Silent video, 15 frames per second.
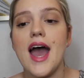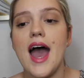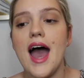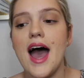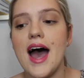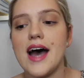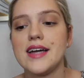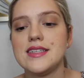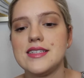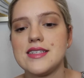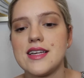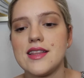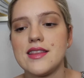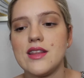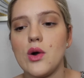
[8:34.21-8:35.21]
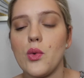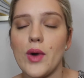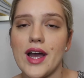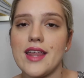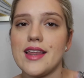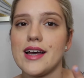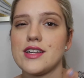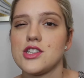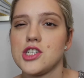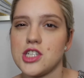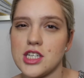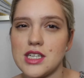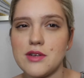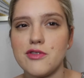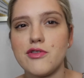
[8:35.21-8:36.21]
And the way that
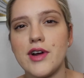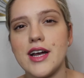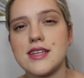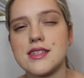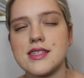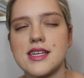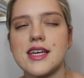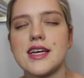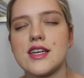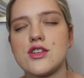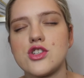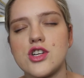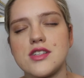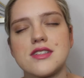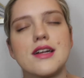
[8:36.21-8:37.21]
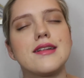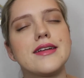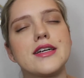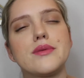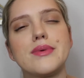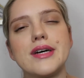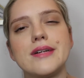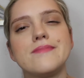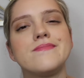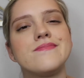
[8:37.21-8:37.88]
she phrases it is just a little bit